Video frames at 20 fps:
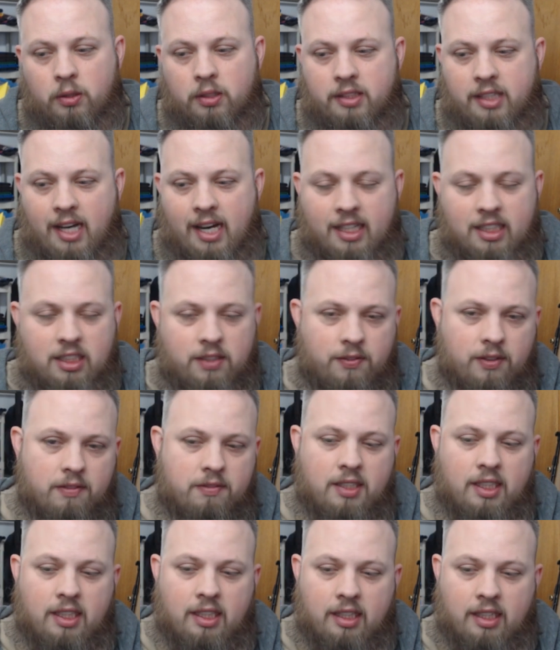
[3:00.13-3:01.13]
attack. It's
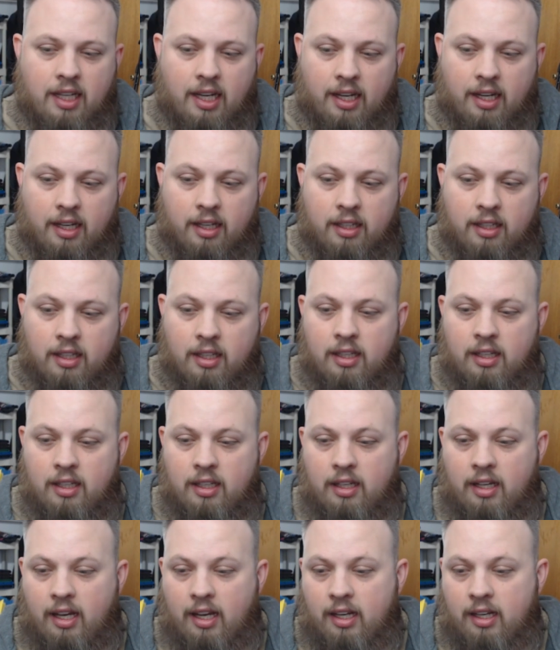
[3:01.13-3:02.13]
15k.
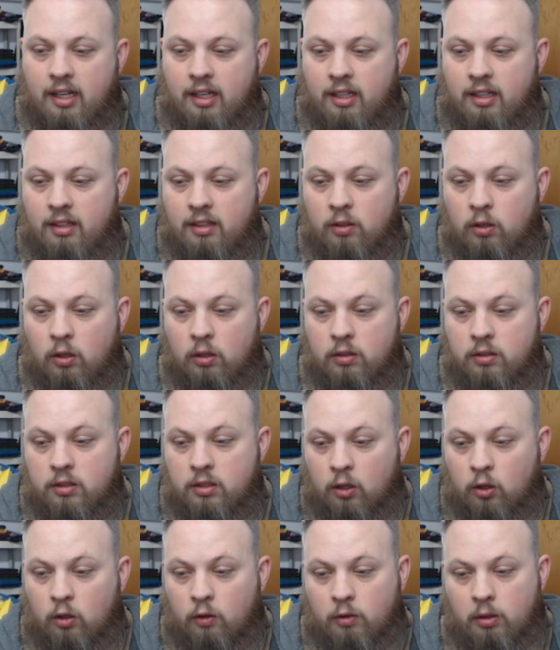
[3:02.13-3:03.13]
And
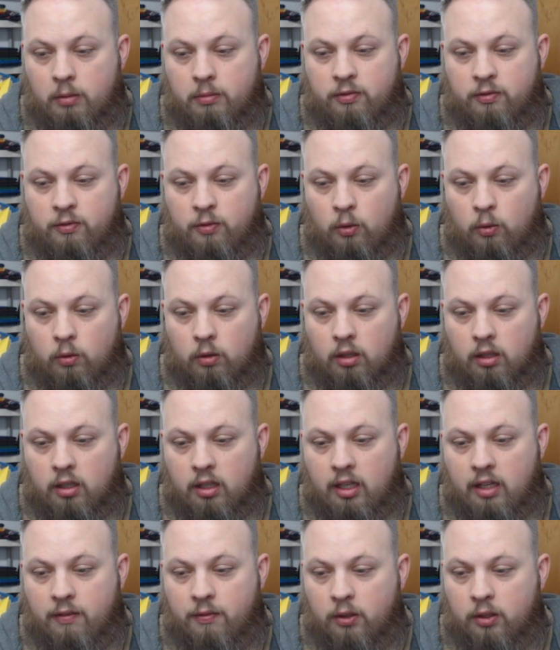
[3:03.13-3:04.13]
Dark Overwhelm 4.
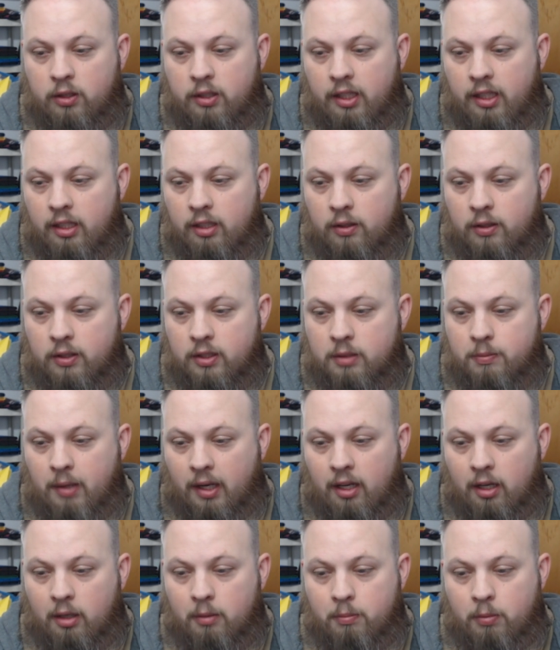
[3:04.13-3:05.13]
If your leader is
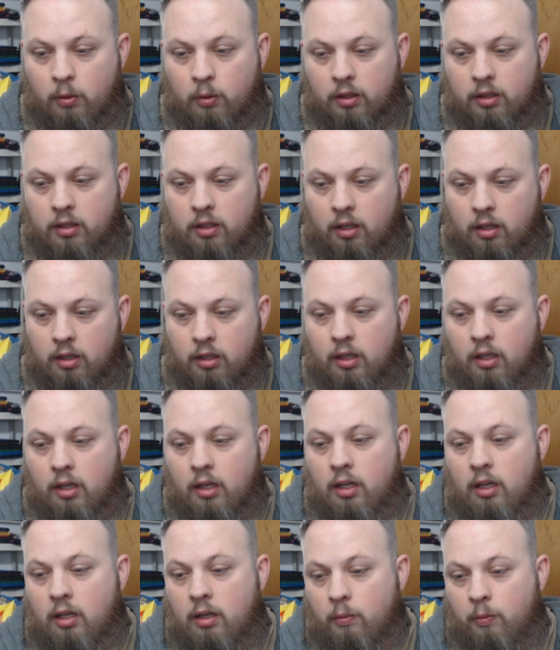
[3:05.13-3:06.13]
Mechikabura card,
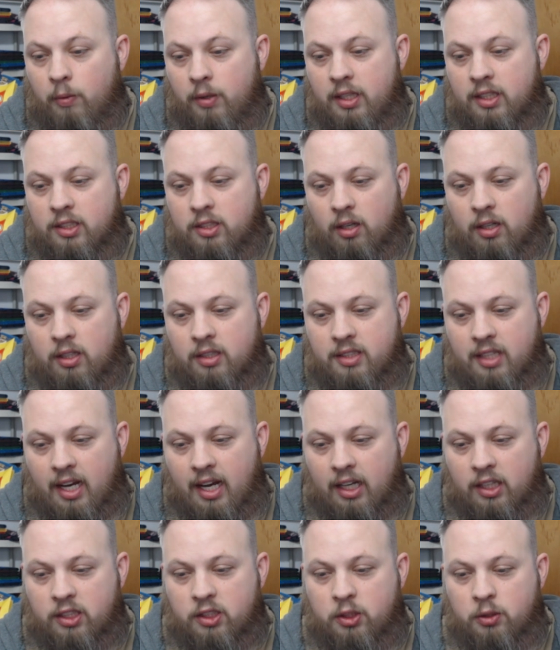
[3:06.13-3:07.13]
when this card
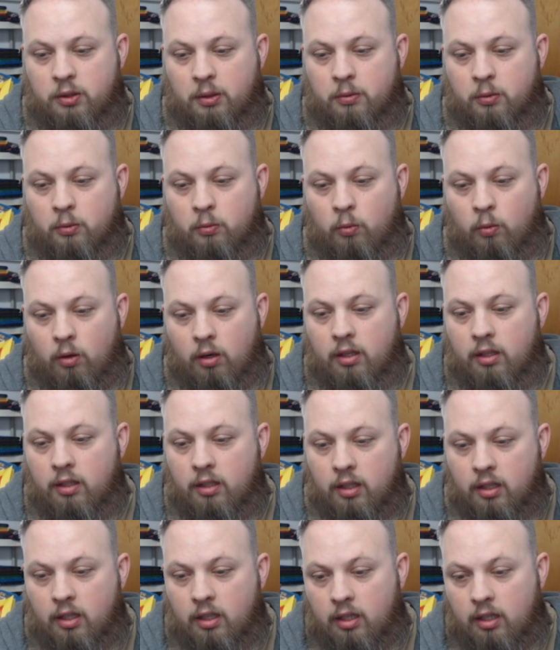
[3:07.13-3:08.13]
attacks, choose up to 1
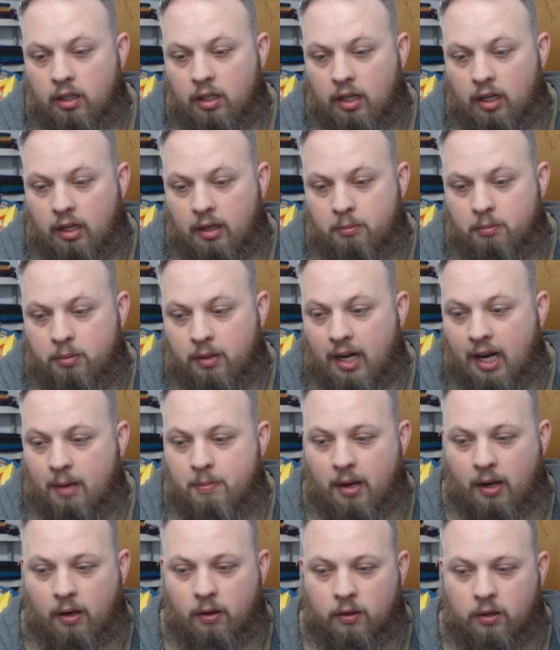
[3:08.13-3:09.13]
black
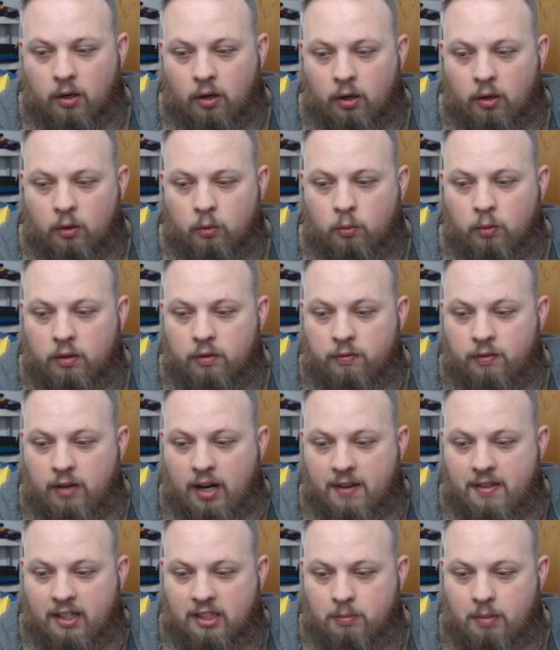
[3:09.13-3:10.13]
battle card with
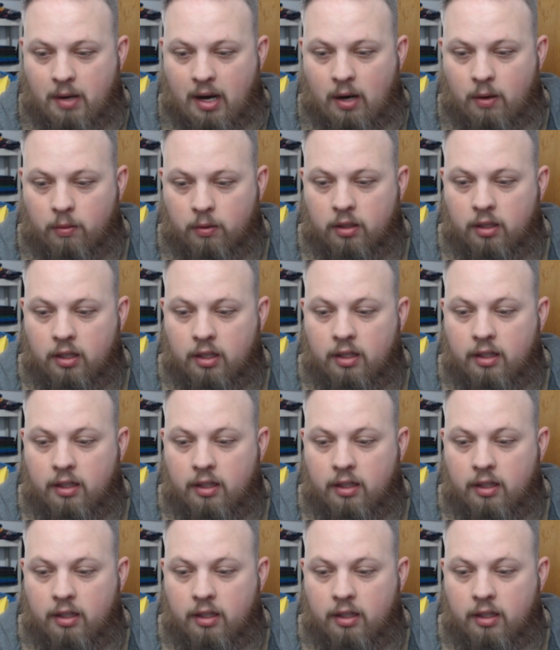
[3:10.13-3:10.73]
5,000 power